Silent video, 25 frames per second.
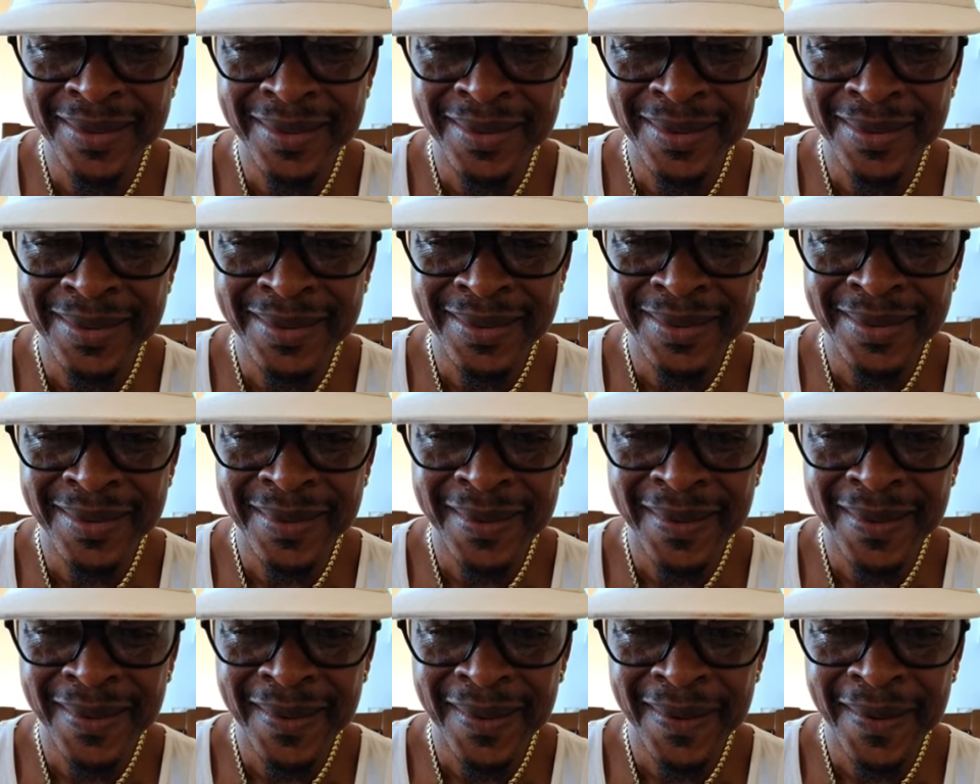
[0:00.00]

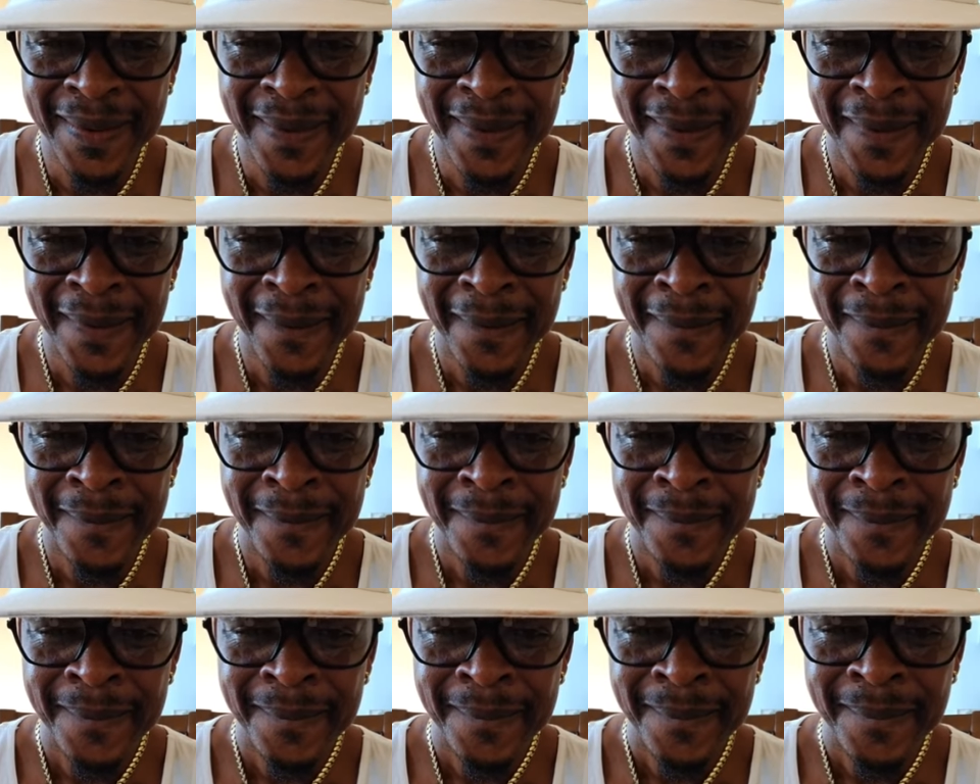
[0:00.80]

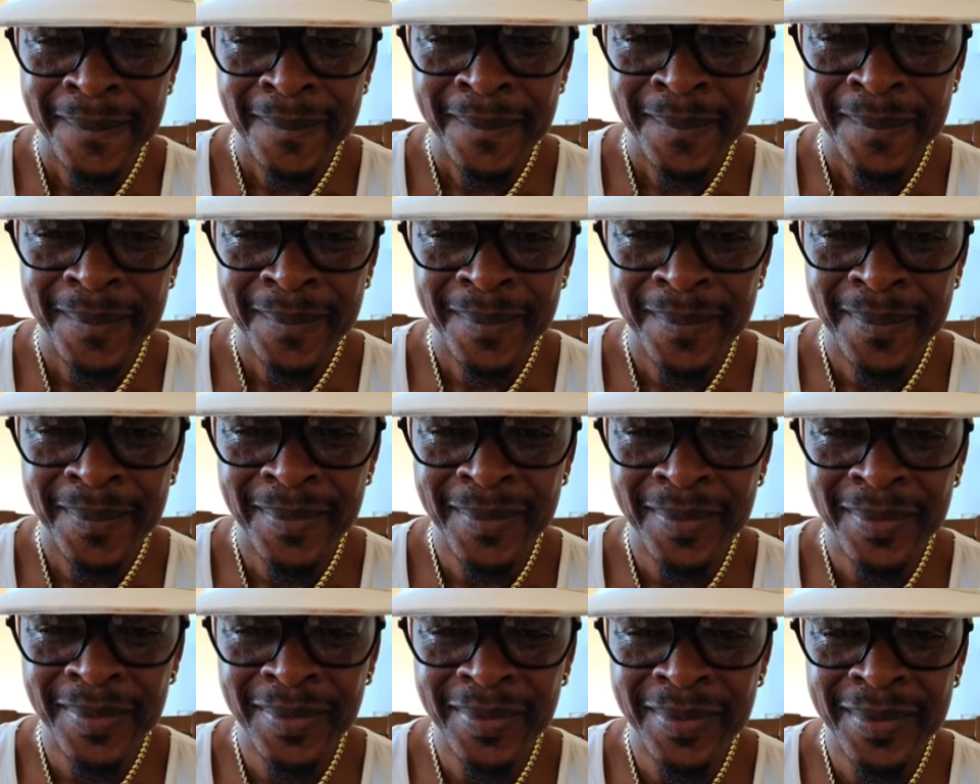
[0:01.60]

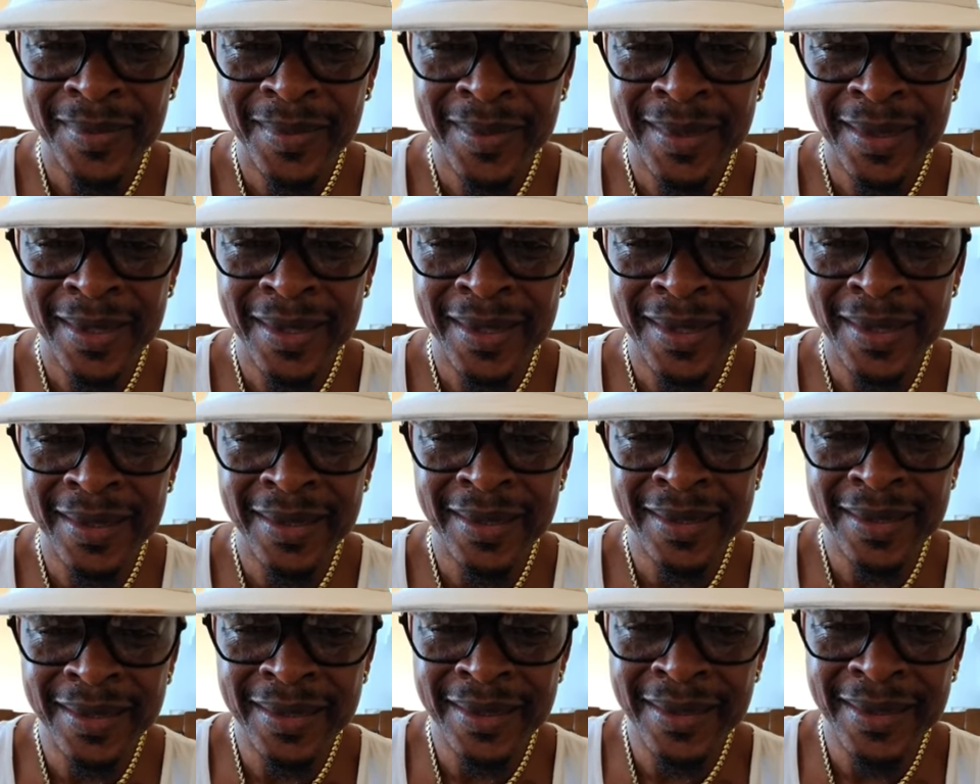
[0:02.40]

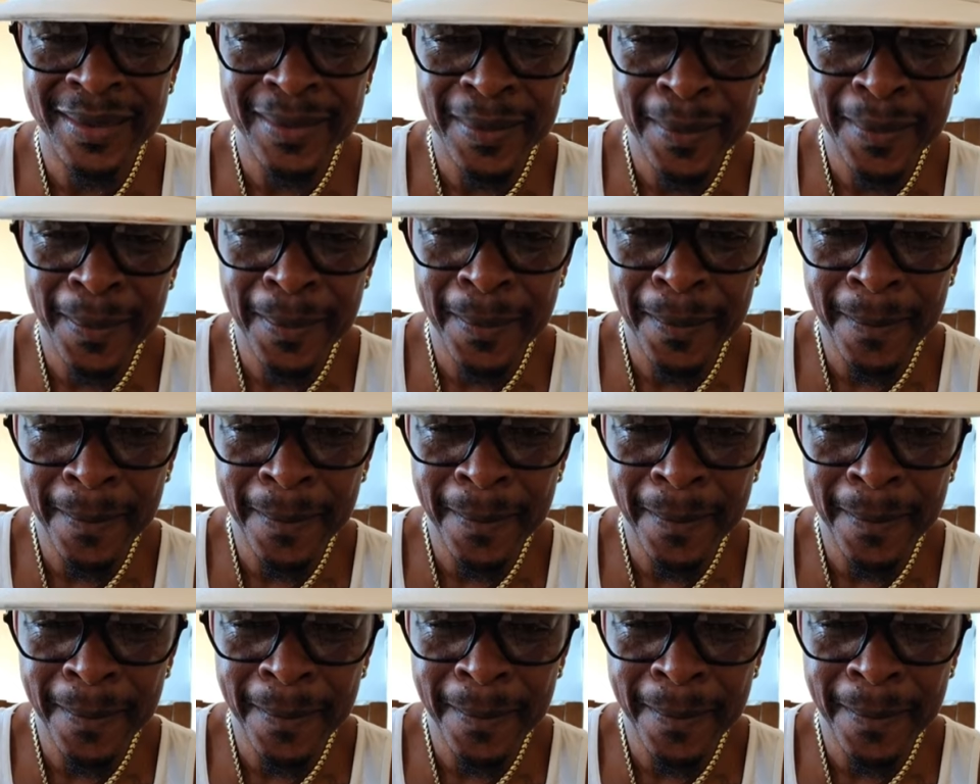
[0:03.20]
Nothing is said.